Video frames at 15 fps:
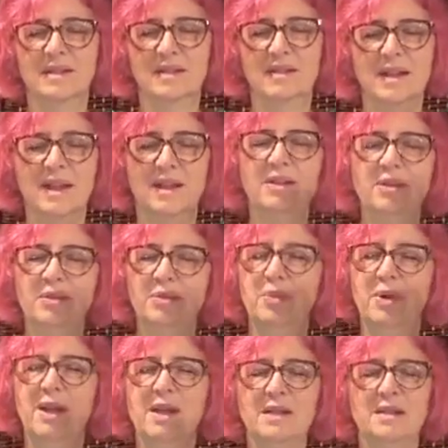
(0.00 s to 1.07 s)
And you
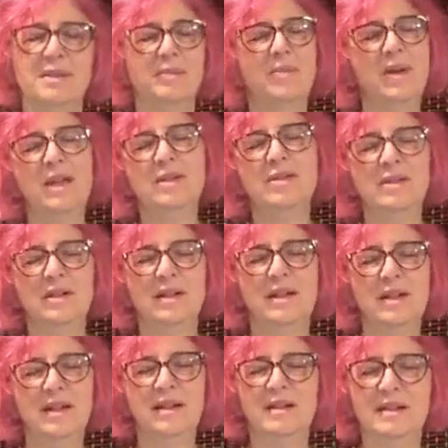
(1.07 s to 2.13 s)
wait patiently,